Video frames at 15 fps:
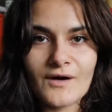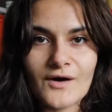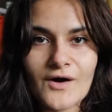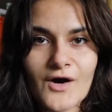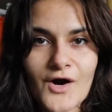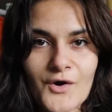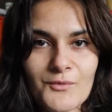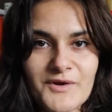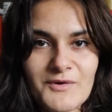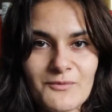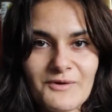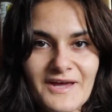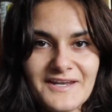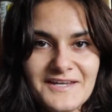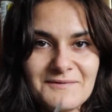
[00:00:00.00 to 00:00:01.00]
Are we
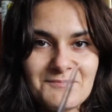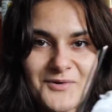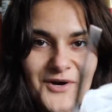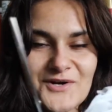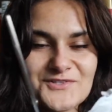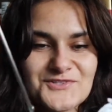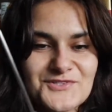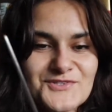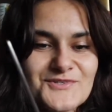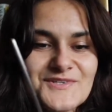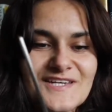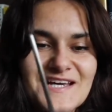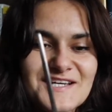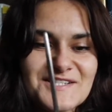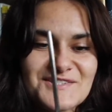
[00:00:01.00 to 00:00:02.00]
ready? Part 2?
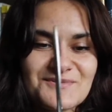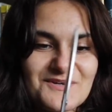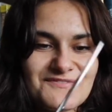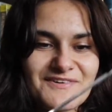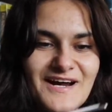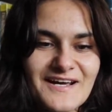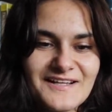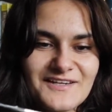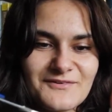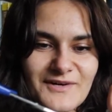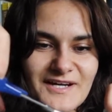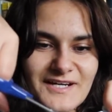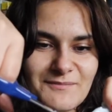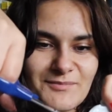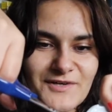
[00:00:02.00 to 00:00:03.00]
Yes, we're finally
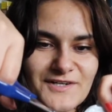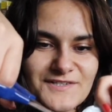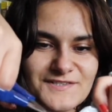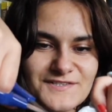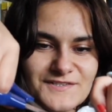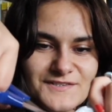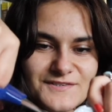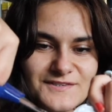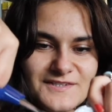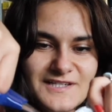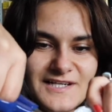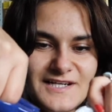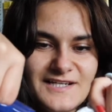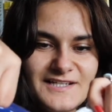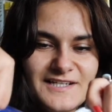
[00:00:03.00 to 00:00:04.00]
ready. Part 2.
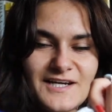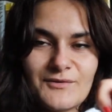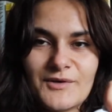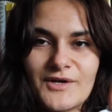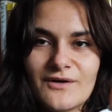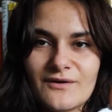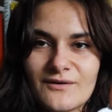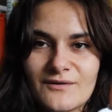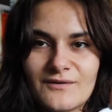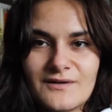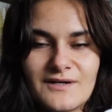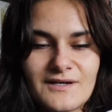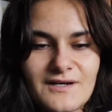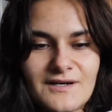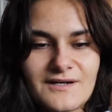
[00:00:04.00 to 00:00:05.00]
There we go.
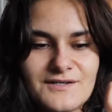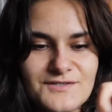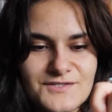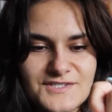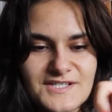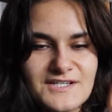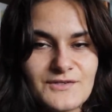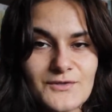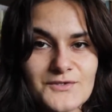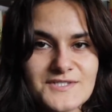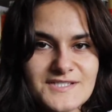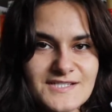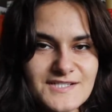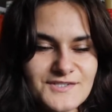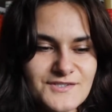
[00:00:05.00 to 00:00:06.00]
Using those
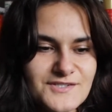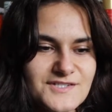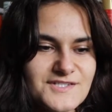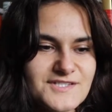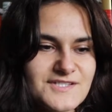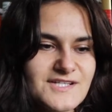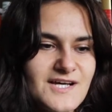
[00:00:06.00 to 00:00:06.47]
scissors.